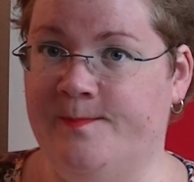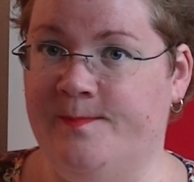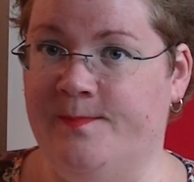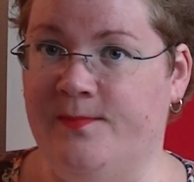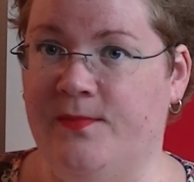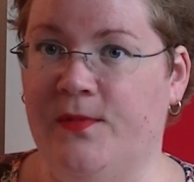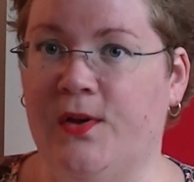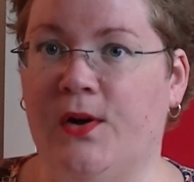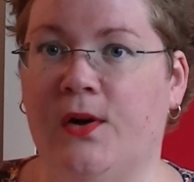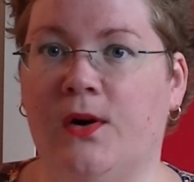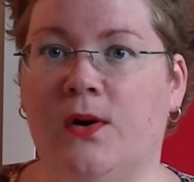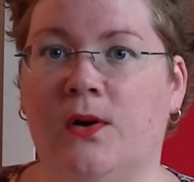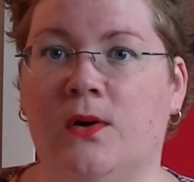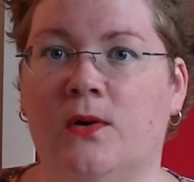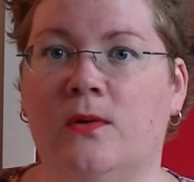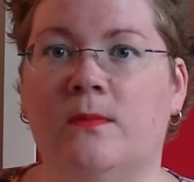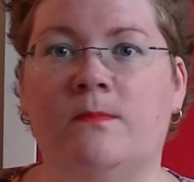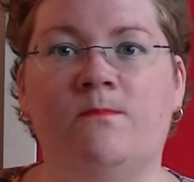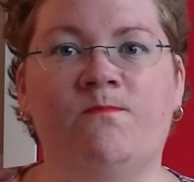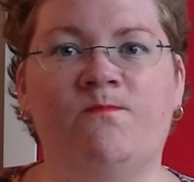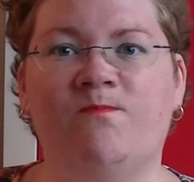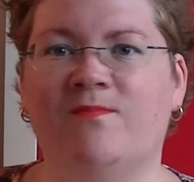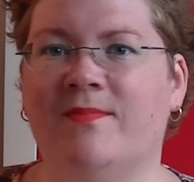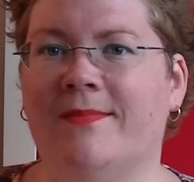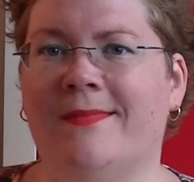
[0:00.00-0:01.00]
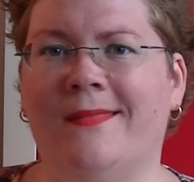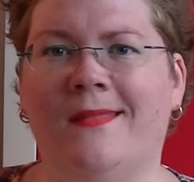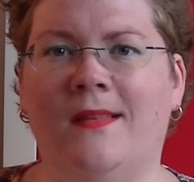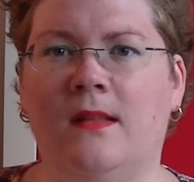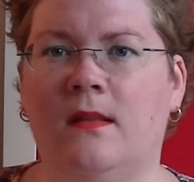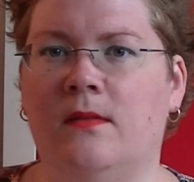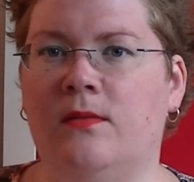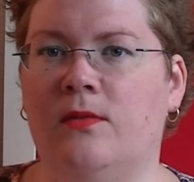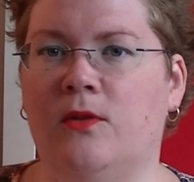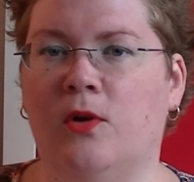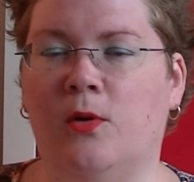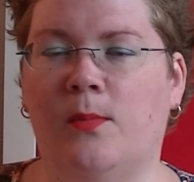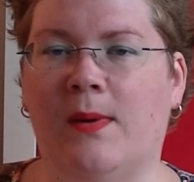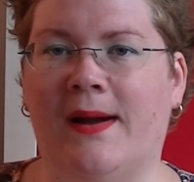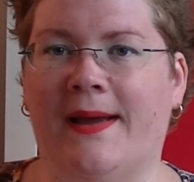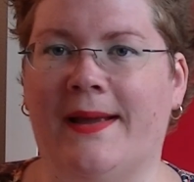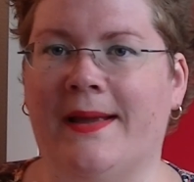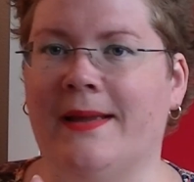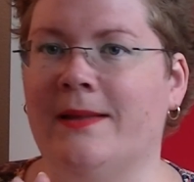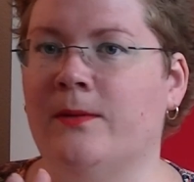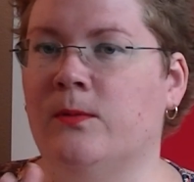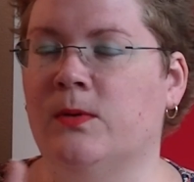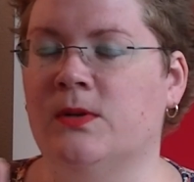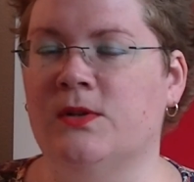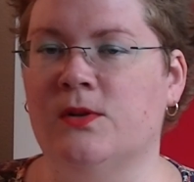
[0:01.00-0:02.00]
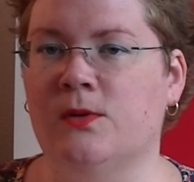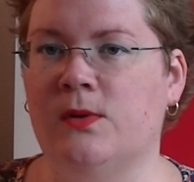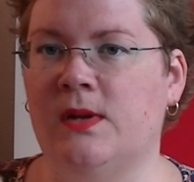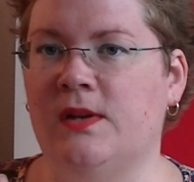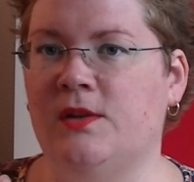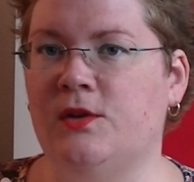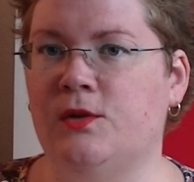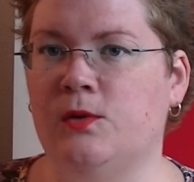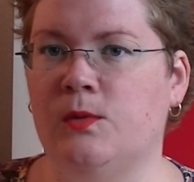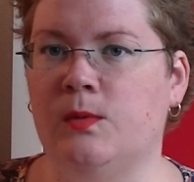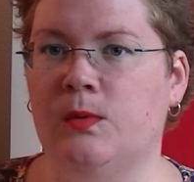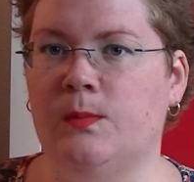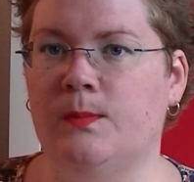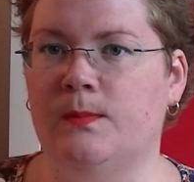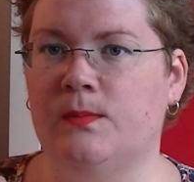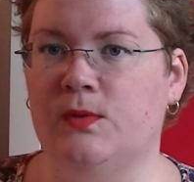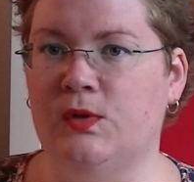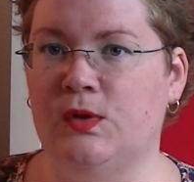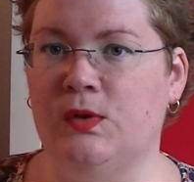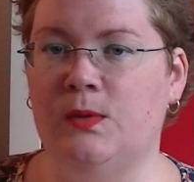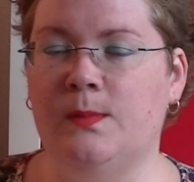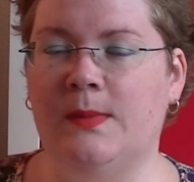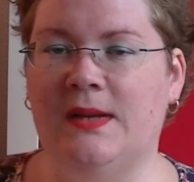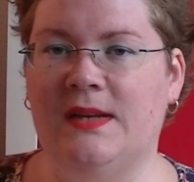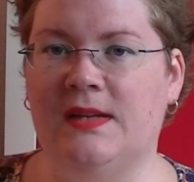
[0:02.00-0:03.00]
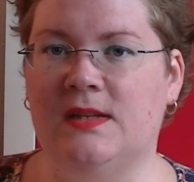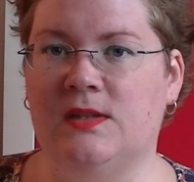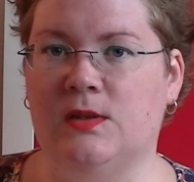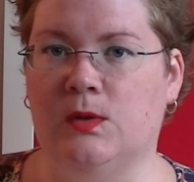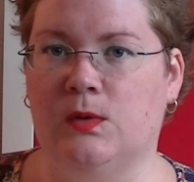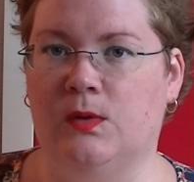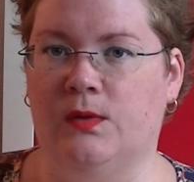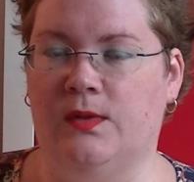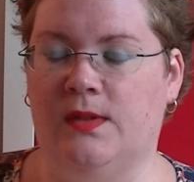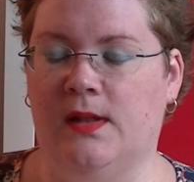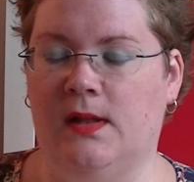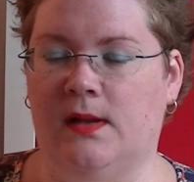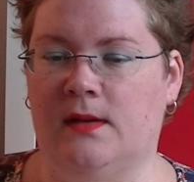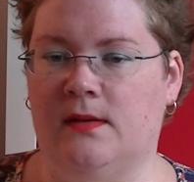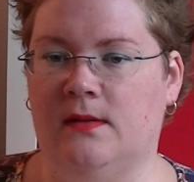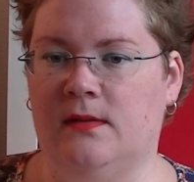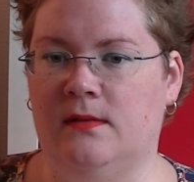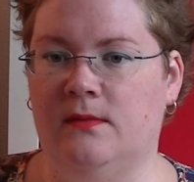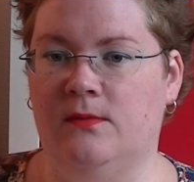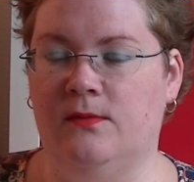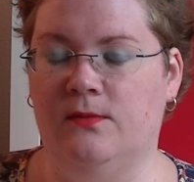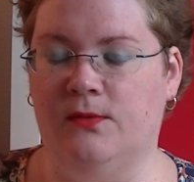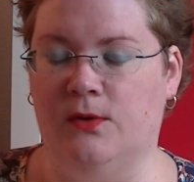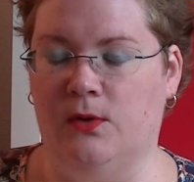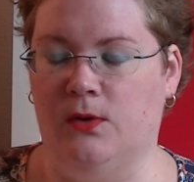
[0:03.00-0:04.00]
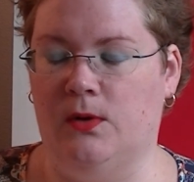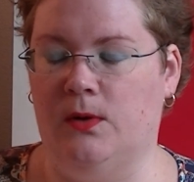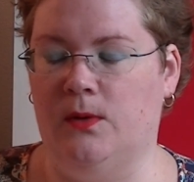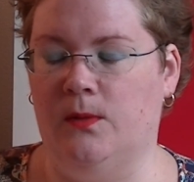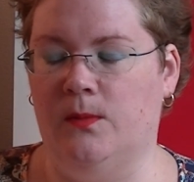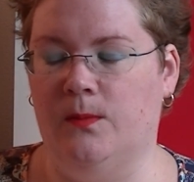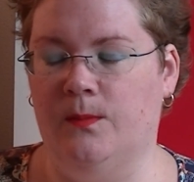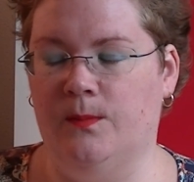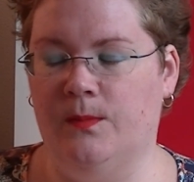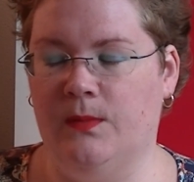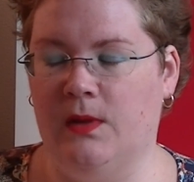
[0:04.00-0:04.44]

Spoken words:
no buying. It was only two minutes old, that photo.